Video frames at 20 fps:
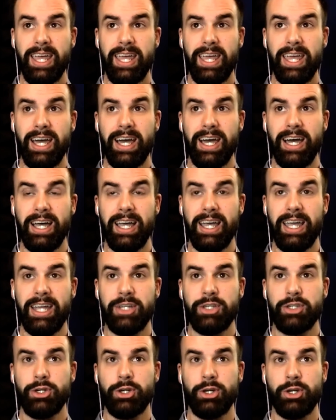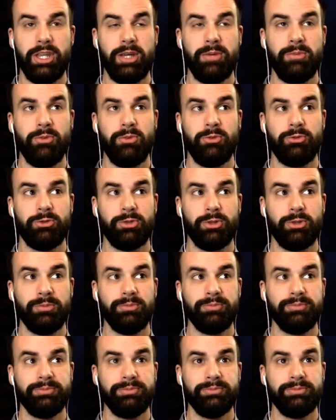It took them
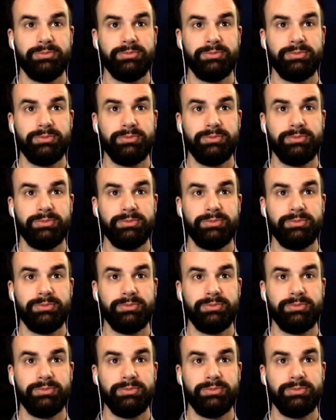from,